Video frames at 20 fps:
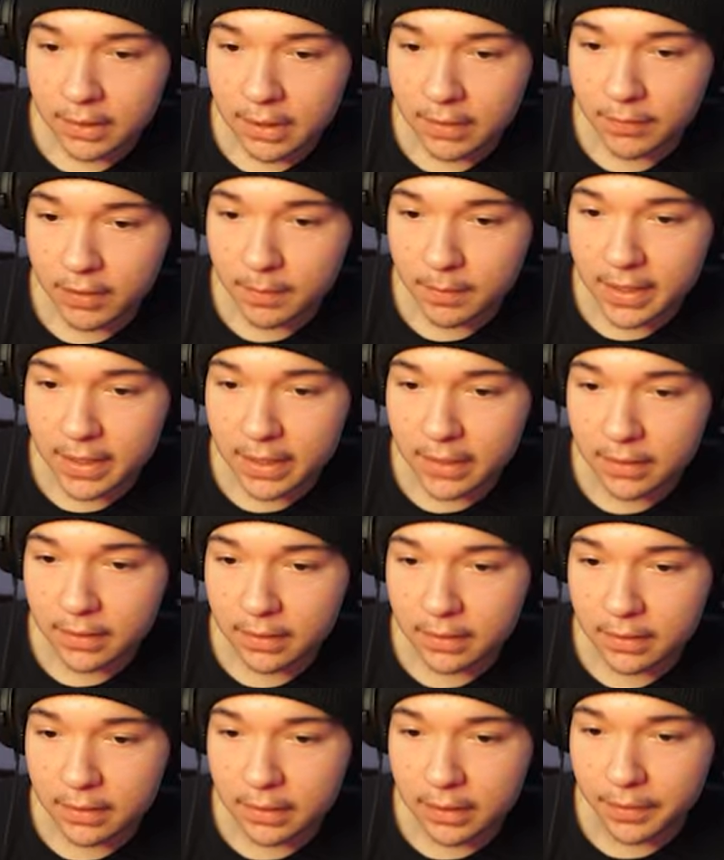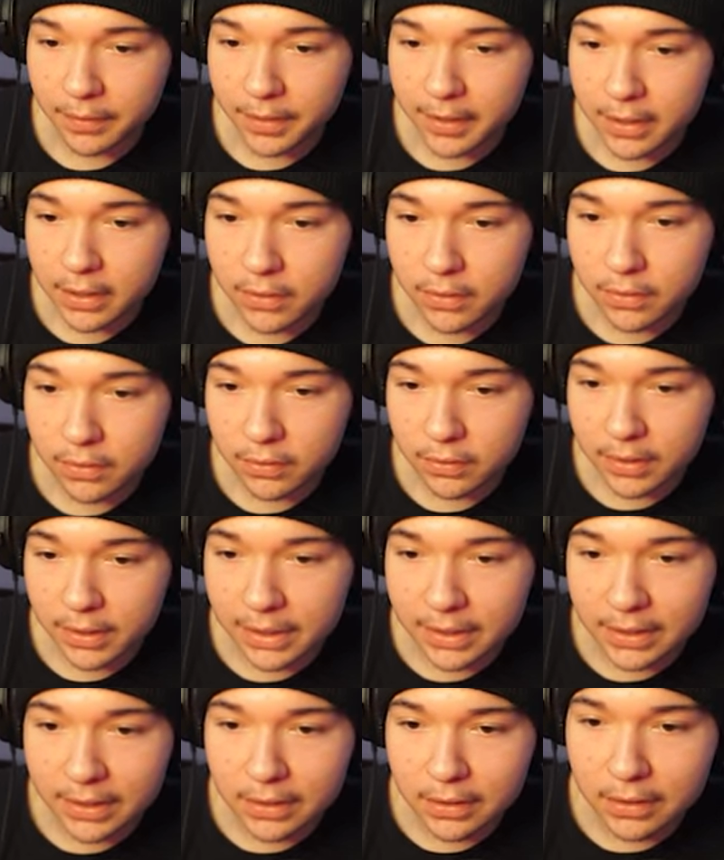Give it to me. There we go.
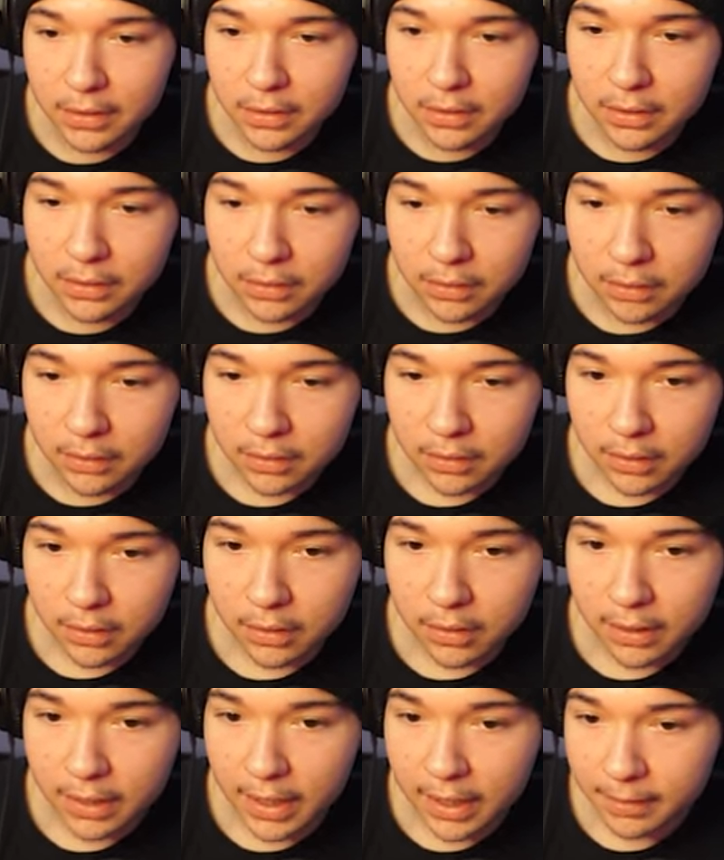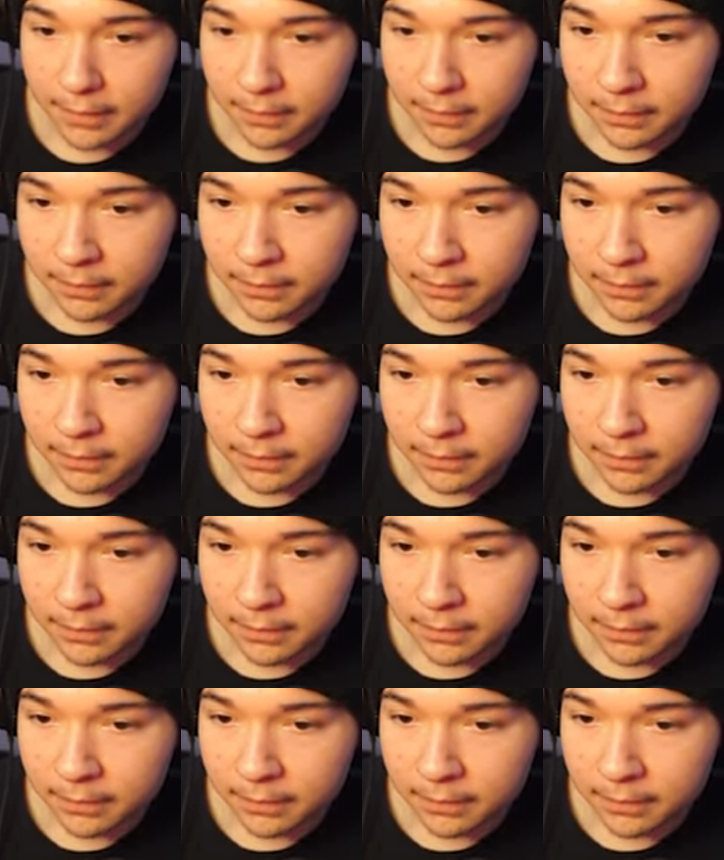Ooh. I got it.